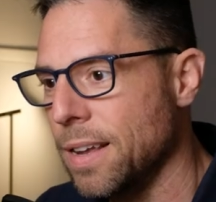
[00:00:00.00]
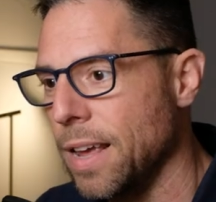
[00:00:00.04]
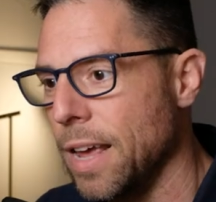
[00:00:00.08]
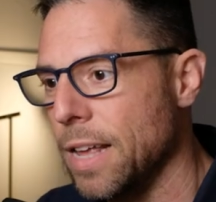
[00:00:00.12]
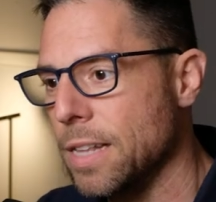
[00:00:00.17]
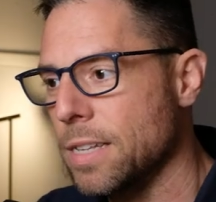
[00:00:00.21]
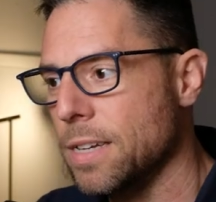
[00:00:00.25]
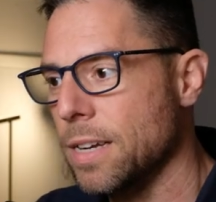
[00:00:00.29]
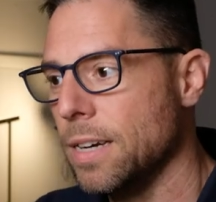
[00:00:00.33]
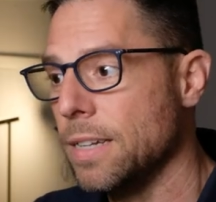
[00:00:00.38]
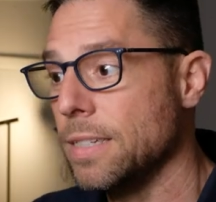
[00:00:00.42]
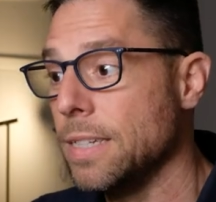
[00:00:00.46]

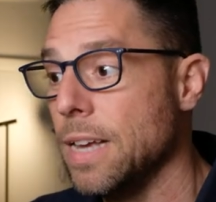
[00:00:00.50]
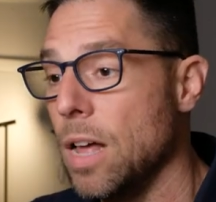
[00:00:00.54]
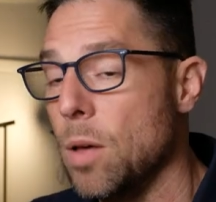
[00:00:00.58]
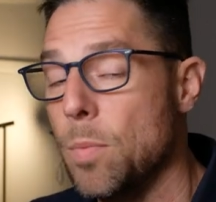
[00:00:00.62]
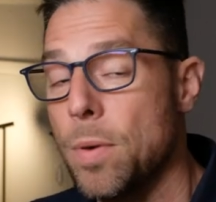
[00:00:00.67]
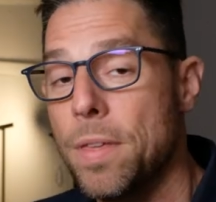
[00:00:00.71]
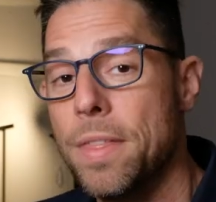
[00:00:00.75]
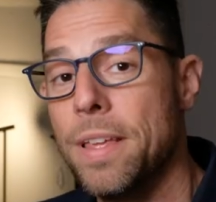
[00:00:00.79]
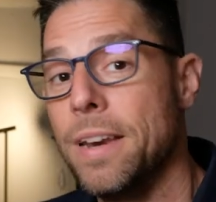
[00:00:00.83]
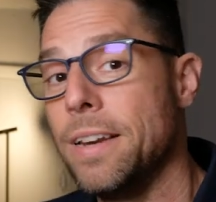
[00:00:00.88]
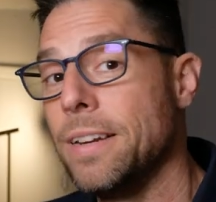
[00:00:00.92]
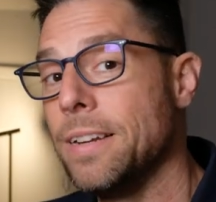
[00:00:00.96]
it's going to tell
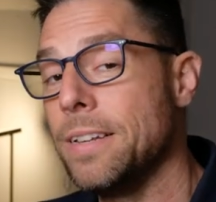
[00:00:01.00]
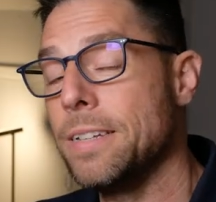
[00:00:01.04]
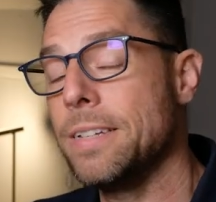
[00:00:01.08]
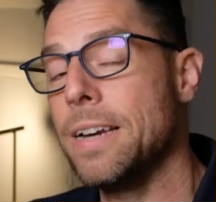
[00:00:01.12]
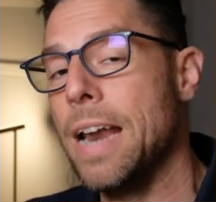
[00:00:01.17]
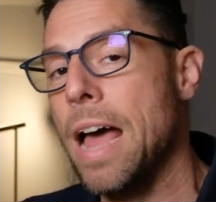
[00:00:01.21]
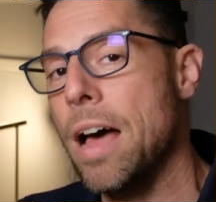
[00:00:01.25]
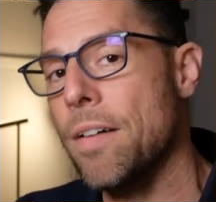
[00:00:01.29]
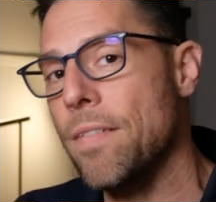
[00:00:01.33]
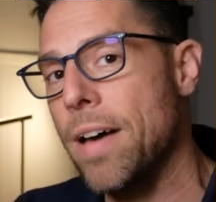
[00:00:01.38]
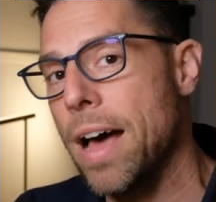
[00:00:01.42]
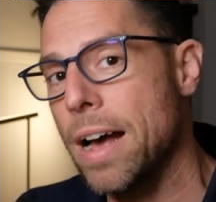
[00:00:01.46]
me that it
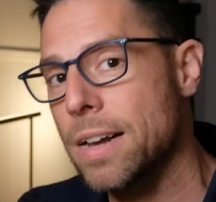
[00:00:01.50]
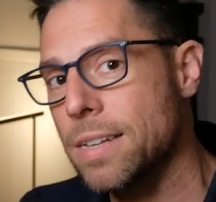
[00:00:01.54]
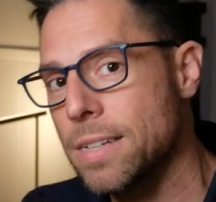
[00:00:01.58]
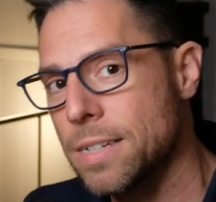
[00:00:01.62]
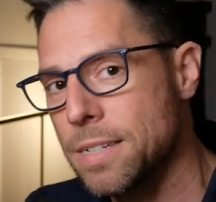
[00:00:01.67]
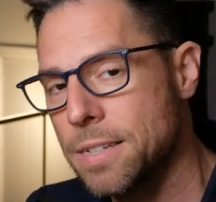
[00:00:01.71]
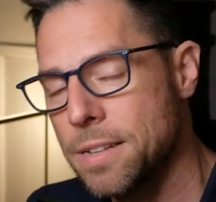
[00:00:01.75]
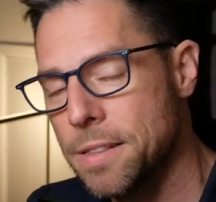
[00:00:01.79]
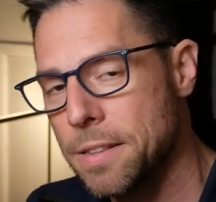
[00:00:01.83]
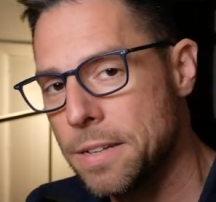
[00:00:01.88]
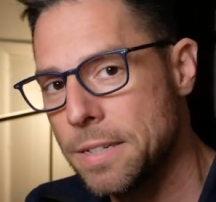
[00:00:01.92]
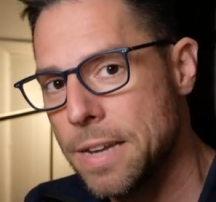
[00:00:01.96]
doesn't have
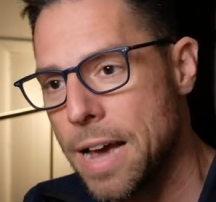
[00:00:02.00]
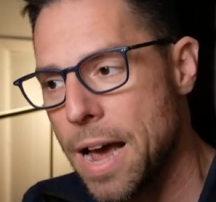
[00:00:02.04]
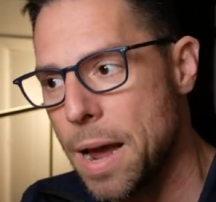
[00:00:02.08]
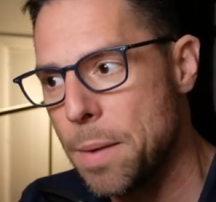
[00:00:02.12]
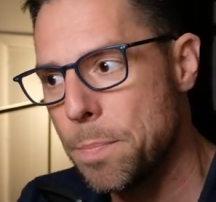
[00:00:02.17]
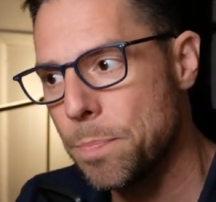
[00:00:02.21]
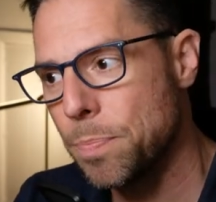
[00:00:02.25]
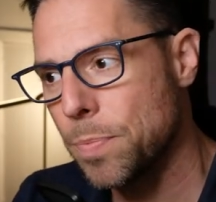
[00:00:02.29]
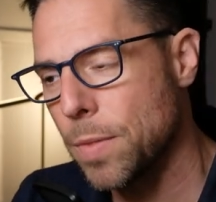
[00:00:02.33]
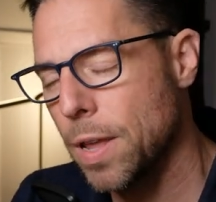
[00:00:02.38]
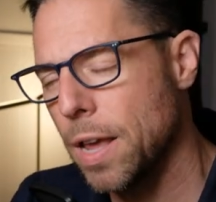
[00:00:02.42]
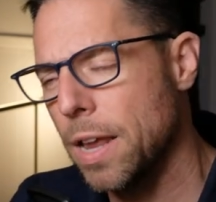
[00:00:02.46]
access to the
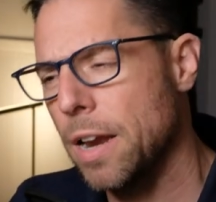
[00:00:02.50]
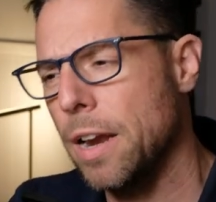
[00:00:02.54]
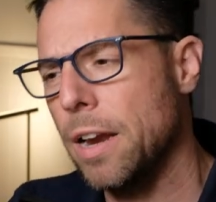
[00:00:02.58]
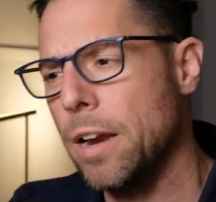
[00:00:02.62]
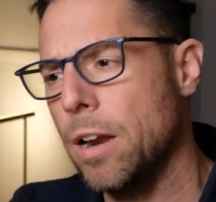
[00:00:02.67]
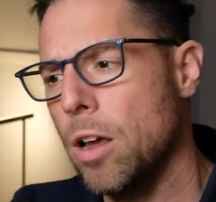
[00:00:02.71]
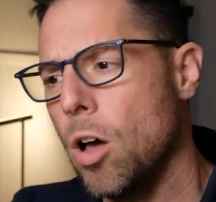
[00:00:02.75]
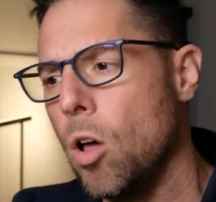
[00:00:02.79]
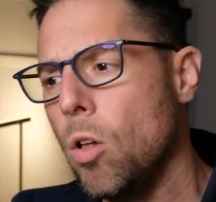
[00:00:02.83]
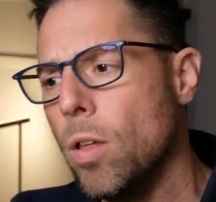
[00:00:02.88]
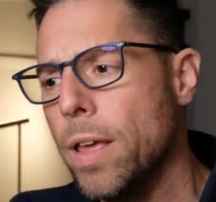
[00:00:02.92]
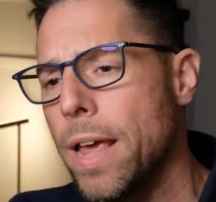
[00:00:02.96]
time. And
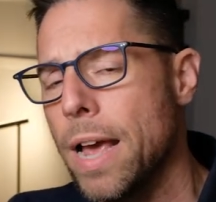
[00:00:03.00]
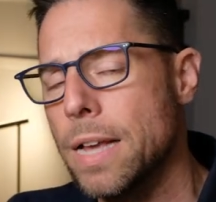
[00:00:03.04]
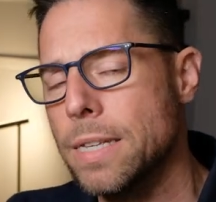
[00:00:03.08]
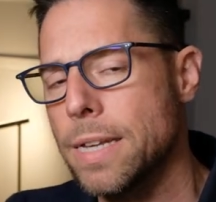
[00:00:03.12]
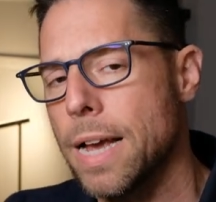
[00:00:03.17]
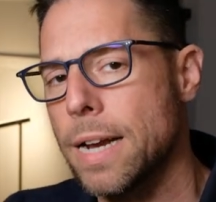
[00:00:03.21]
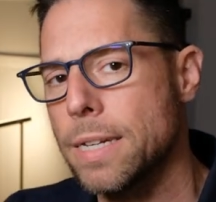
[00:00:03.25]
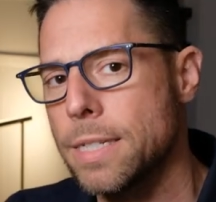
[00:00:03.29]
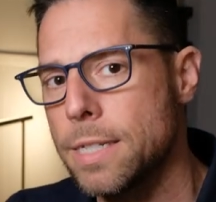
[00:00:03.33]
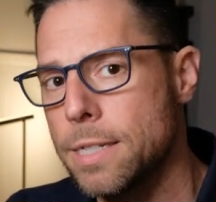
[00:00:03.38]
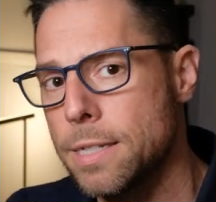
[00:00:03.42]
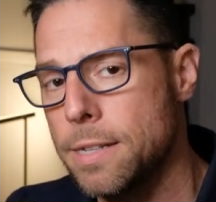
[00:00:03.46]
it only has
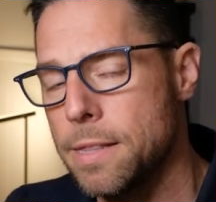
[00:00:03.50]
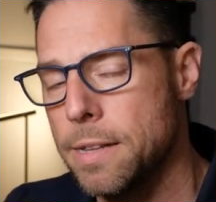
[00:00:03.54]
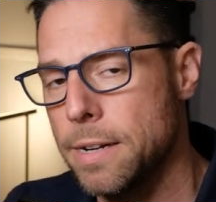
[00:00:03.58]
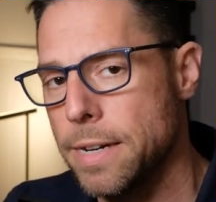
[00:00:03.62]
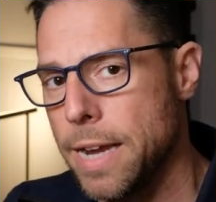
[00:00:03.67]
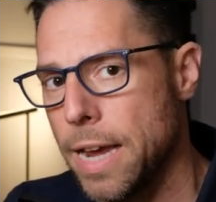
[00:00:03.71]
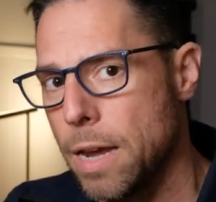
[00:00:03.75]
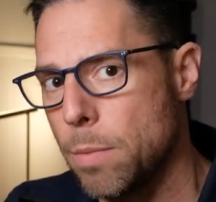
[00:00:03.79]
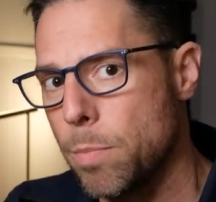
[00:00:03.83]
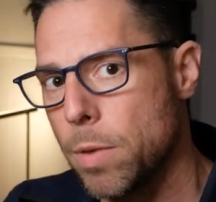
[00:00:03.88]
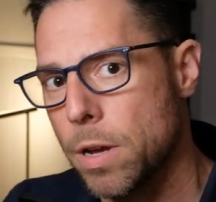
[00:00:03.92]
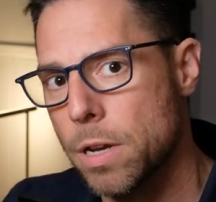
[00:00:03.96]
access to the
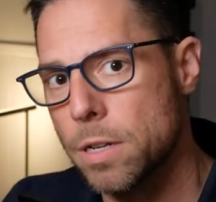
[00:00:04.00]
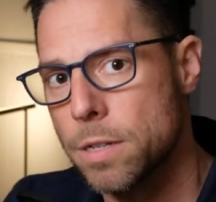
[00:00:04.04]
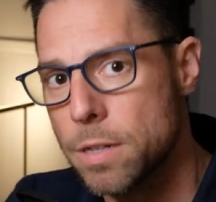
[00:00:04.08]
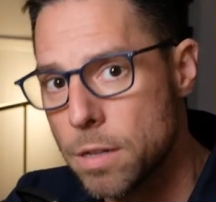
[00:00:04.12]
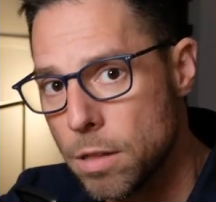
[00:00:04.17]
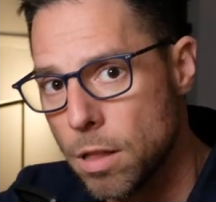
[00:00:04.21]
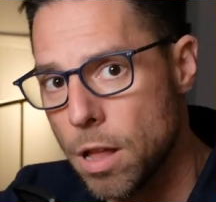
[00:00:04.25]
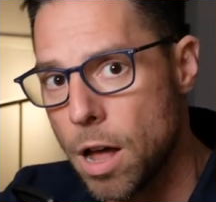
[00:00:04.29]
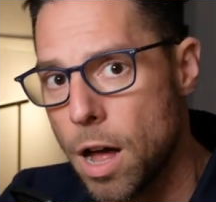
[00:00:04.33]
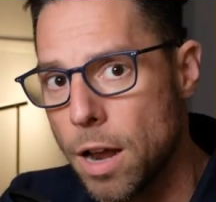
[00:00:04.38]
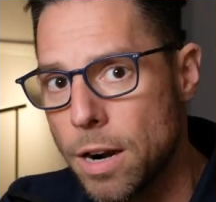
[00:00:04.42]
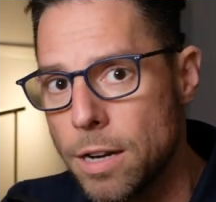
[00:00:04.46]
date because
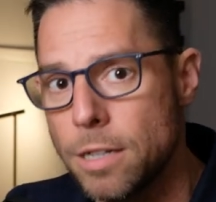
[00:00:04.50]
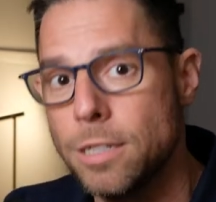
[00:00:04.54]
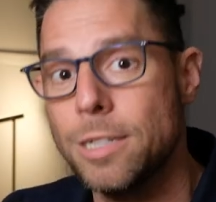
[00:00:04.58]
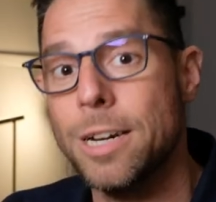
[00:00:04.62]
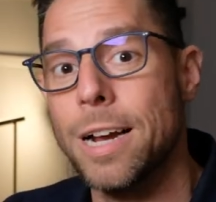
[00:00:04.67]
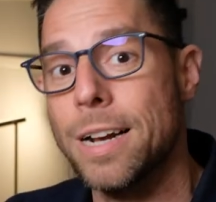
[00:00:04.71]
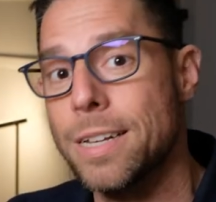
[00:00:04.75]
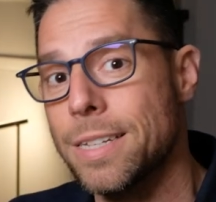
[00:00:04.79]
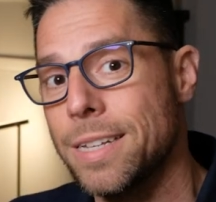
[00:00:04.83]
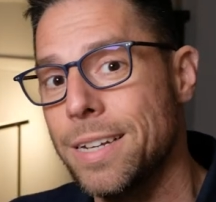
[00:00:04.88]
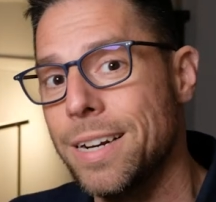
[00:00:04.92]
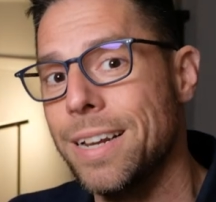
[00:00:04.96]
Claude
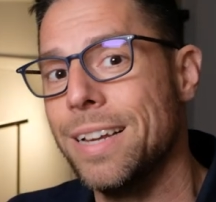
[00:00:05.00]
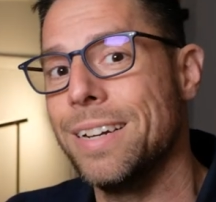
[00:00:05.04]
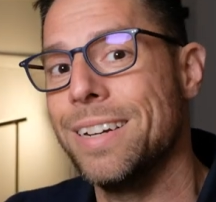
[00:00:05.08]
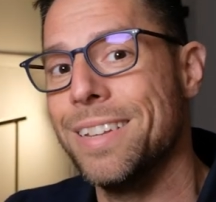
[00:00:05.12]
injects it